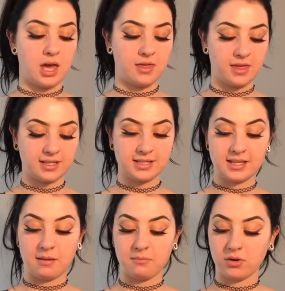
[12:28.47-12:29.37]
and this is
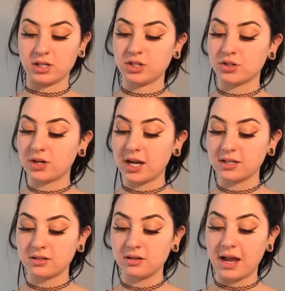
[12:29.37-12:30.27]
a
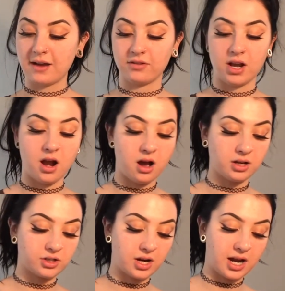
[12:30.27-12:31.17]
moisturizer. Have
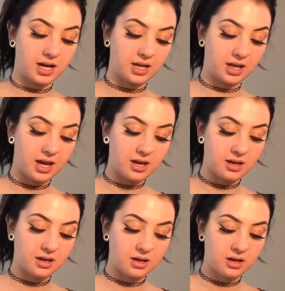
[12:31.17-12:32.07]
not tried it yet.
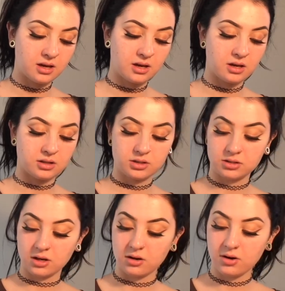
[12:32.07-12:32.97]

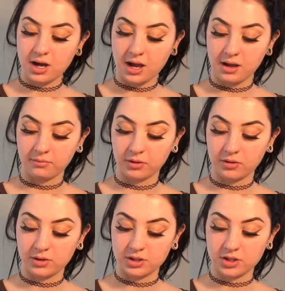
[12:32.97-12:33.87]
So I'm
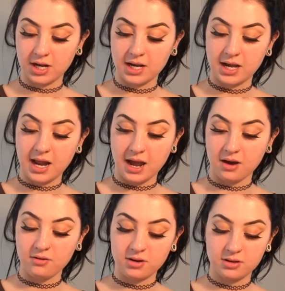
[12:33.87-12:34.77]
going to try it now.